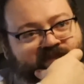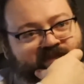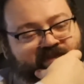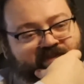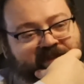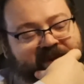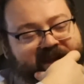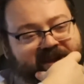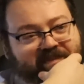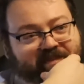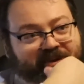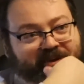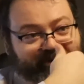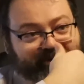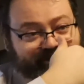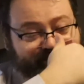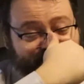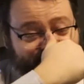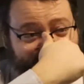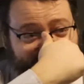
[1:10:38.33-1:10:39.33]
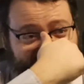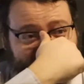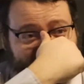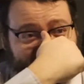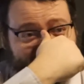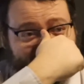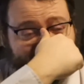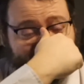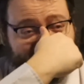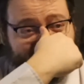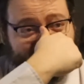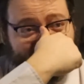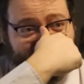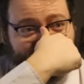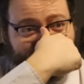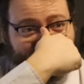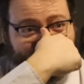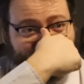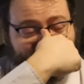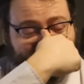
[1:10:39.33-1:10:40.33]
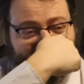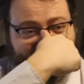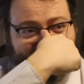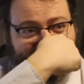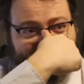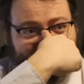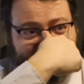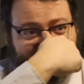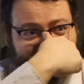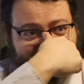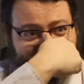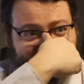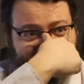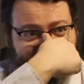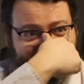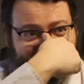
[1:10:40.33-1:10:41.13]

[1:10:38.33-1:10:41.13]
Me personally, probably,